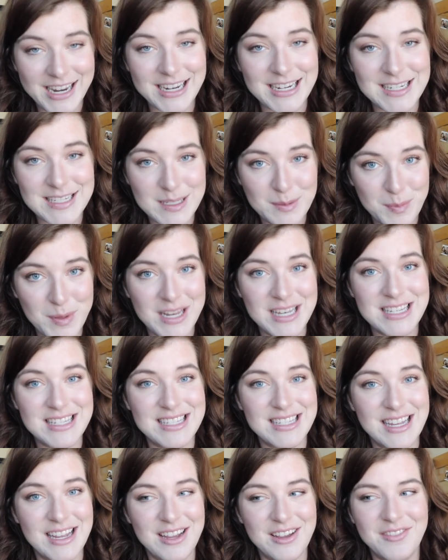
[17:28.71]

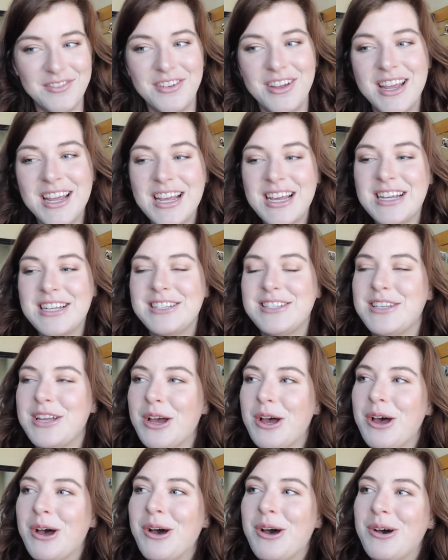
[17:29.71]
expensive.
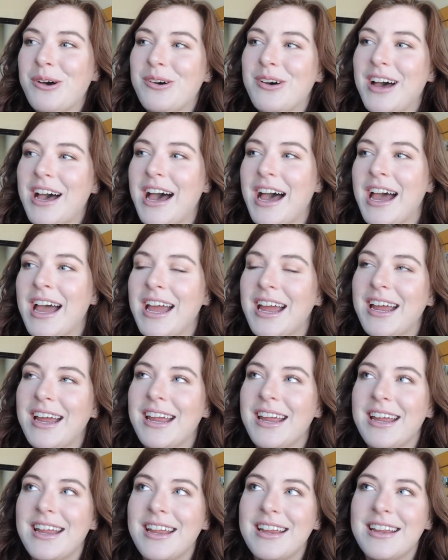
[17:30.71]
So
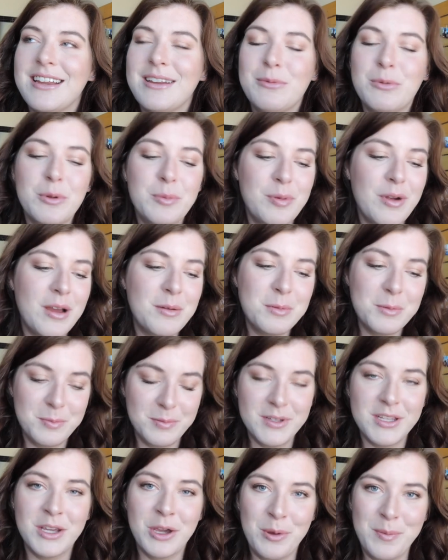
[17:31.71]
I will
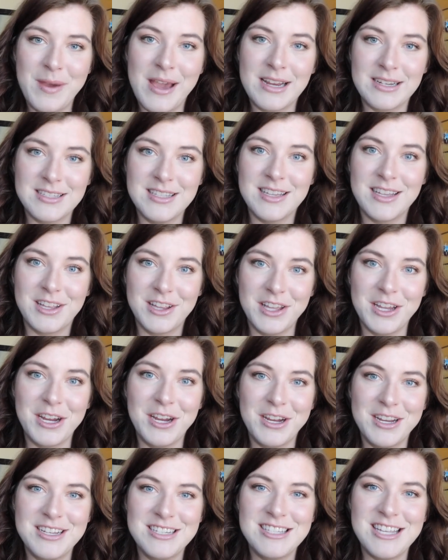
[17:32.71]
probably go back to the
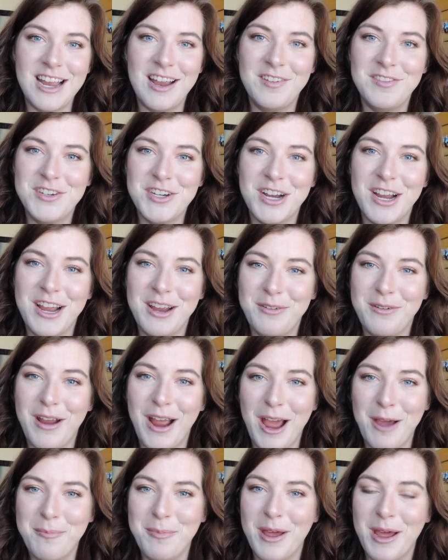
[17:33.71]
Clarins after I
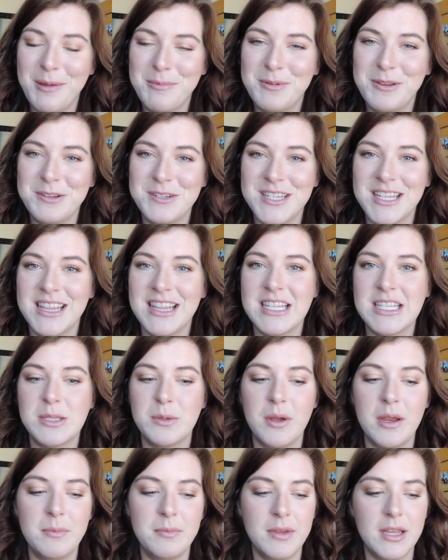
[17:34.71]
wrap up using
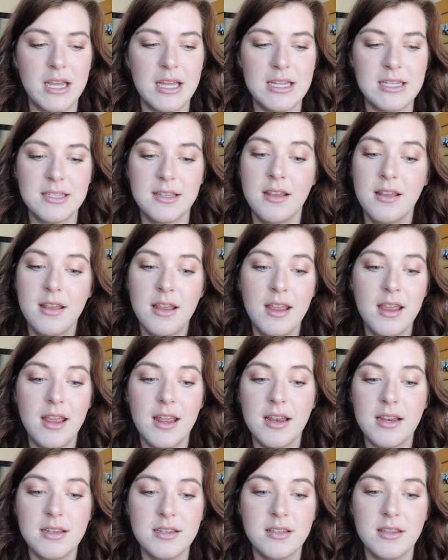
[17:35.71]
this one because
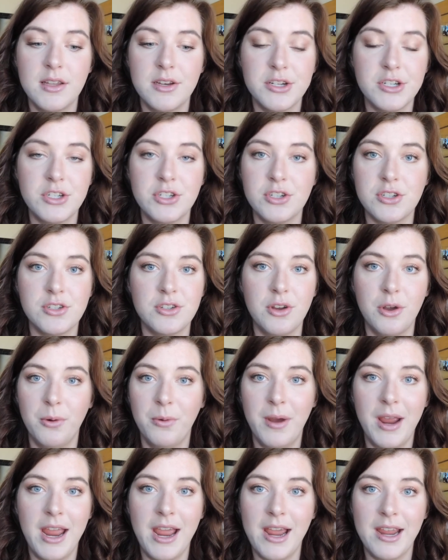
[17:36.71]
there's just no
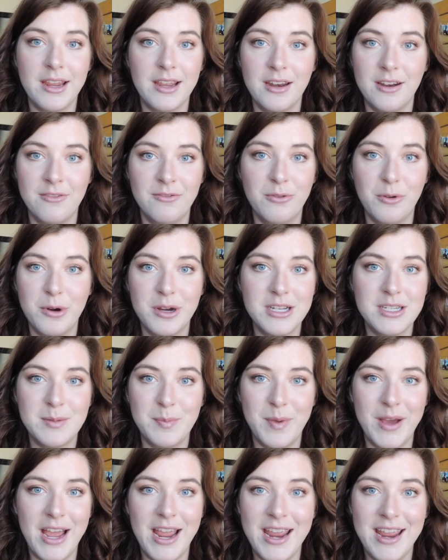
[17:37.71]
way I can afford
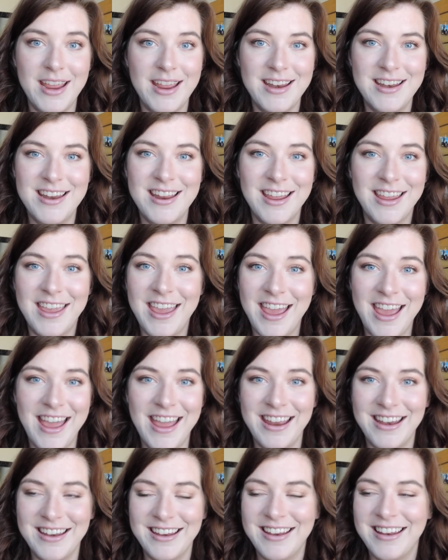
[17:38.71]
to buy it
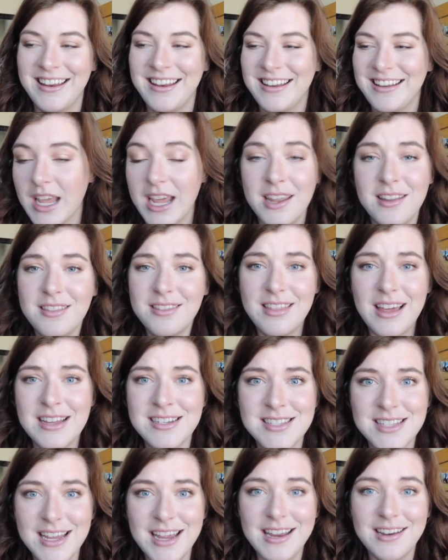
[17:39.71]
again. And
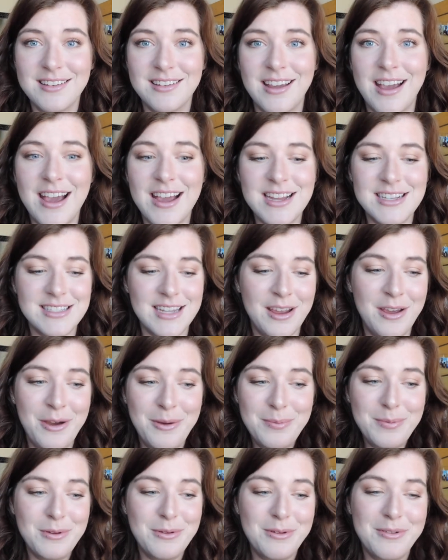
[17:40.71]
that's it, guys. I
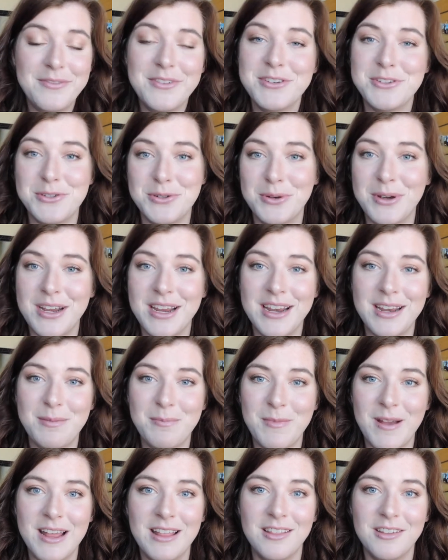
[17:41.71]
hope you have
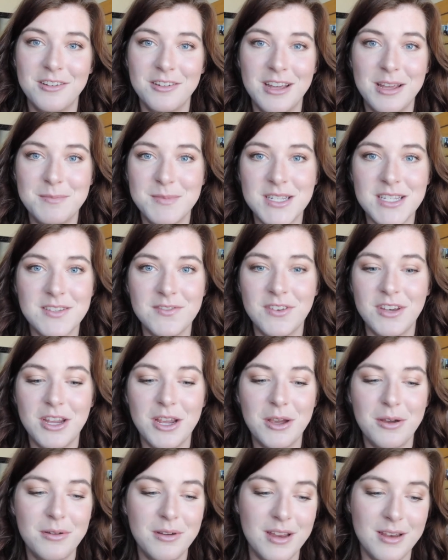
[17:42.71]
enjoyed my little empties
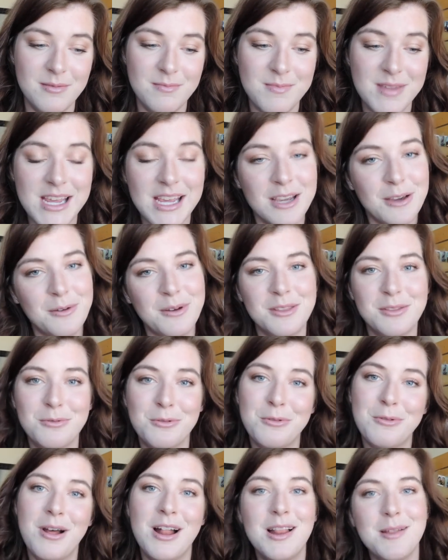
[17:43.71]
video and me going
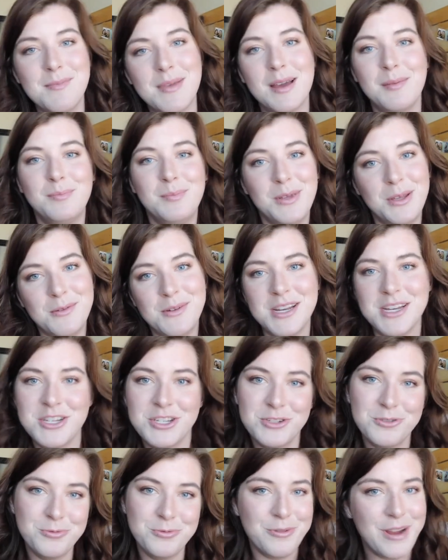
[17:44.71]
through all of my
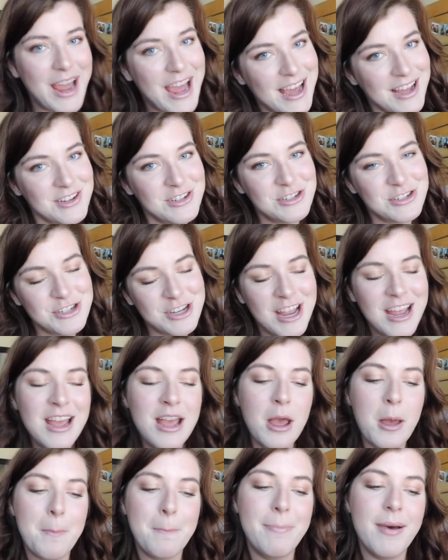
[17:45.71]
beauty trash.
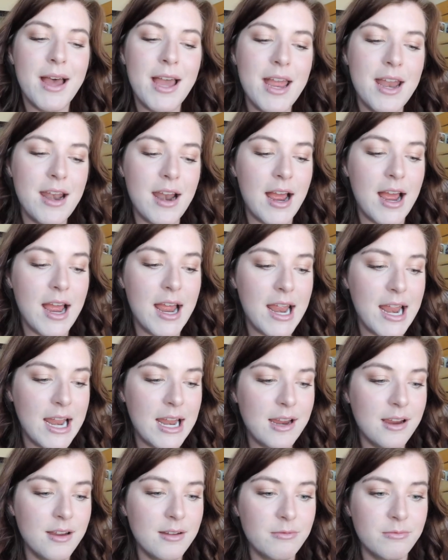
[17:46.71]
But
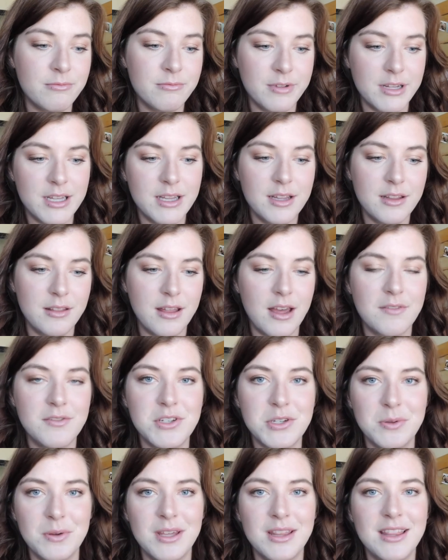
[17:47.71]
I really love
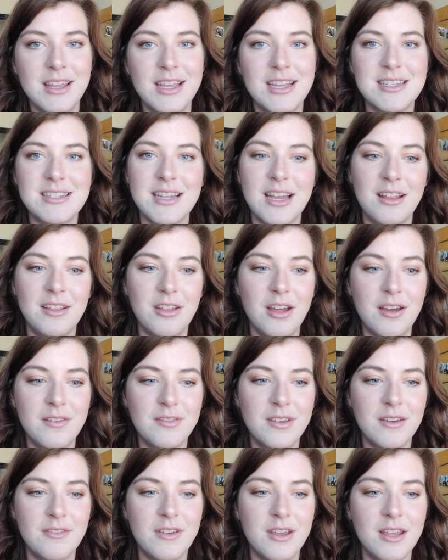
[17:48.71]
doing these. I
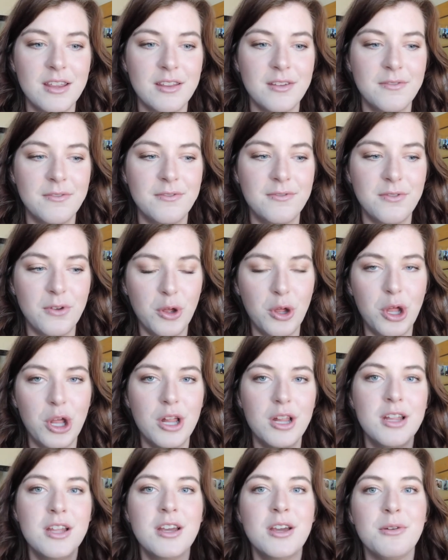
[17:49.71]
love giving the
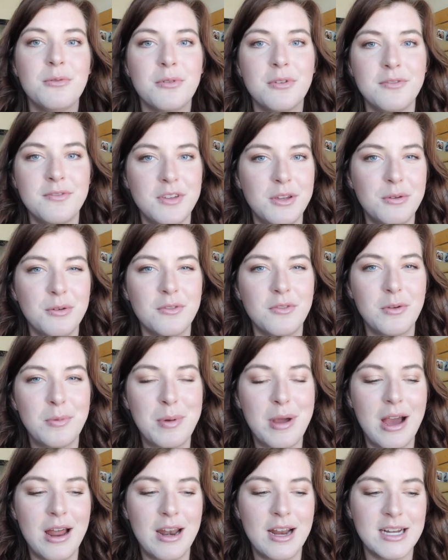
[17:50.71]
full review of a
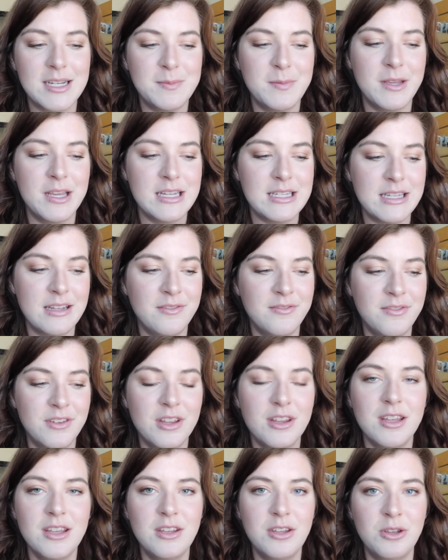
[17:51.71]
product because I
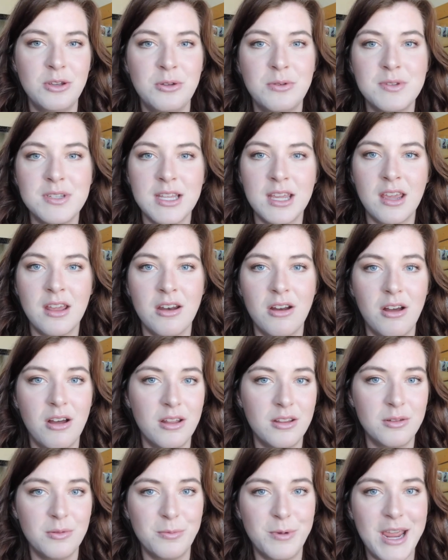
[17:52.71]
feel like using it
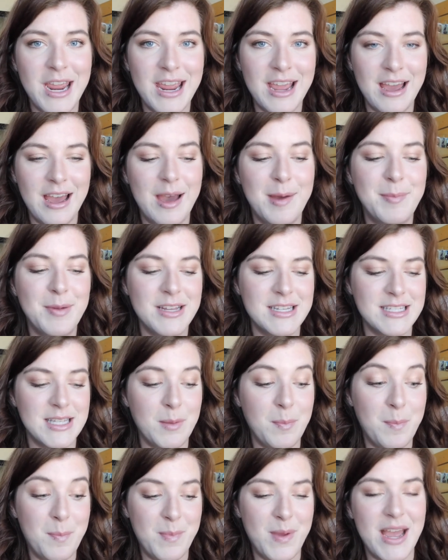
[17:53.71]
all the way up is
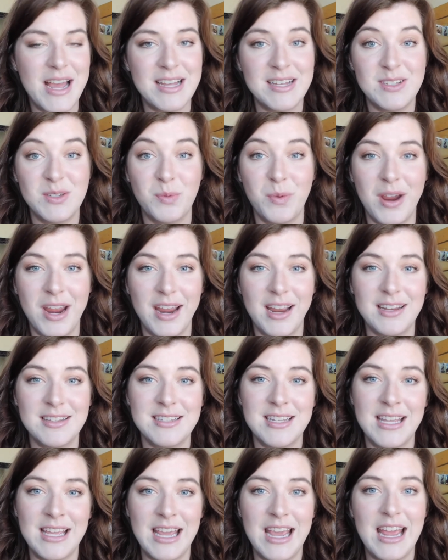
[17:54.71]
the best way
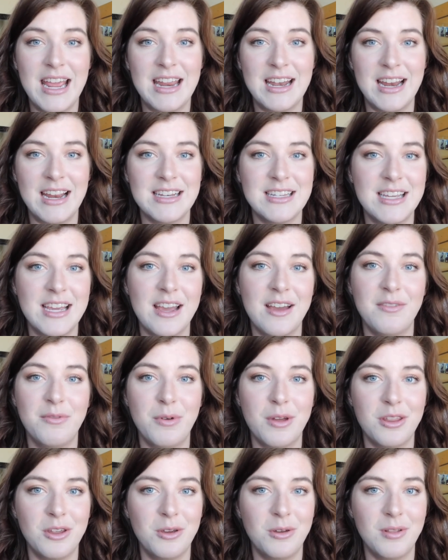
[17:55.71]
to get an idea of
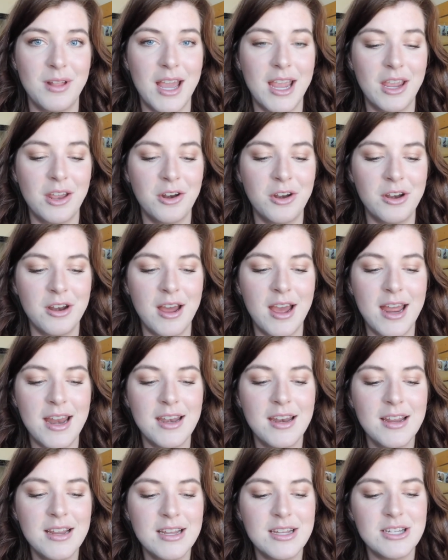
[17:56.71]
whether you like it or
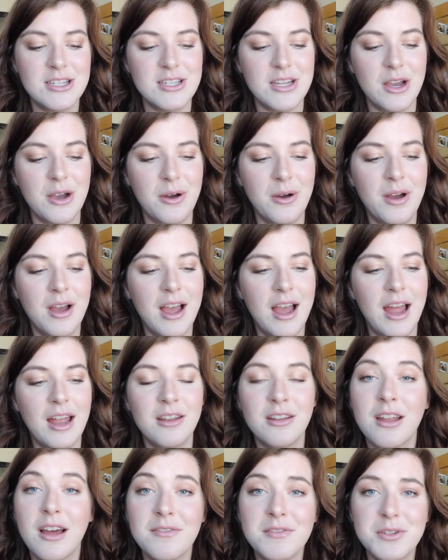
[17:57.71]
not. So I
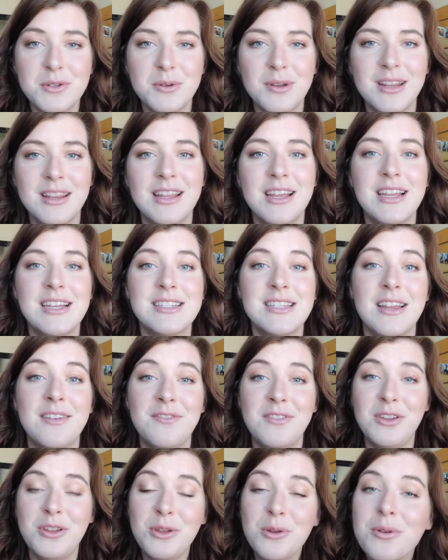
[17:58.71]
love doing these.
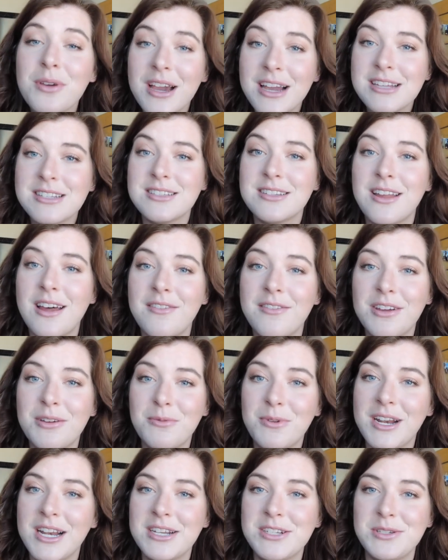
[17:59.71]
If you guys love
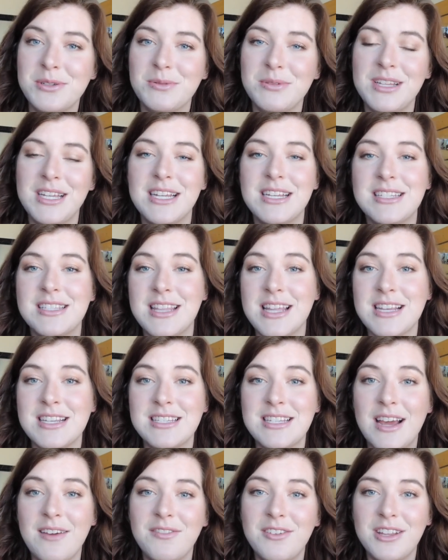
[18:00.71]
it when I do these, then
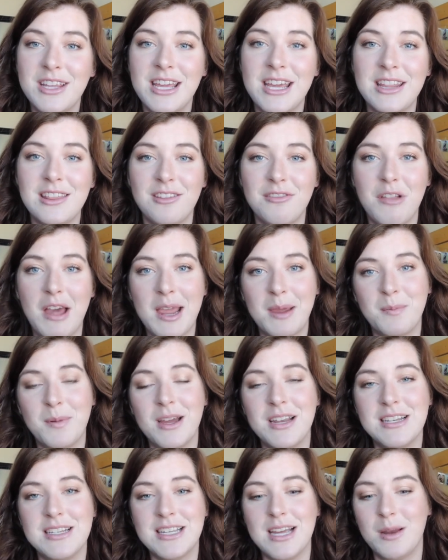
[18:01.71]
definitely hit the like
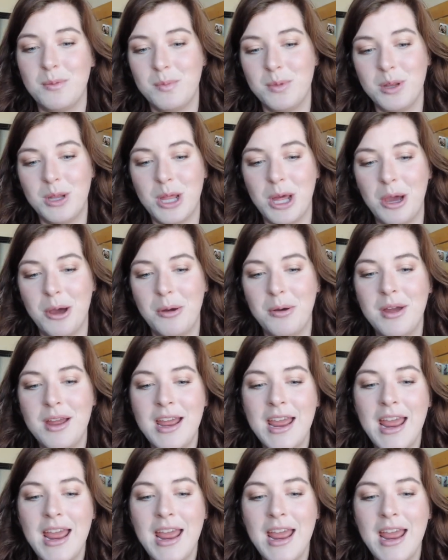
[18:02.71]
button down below.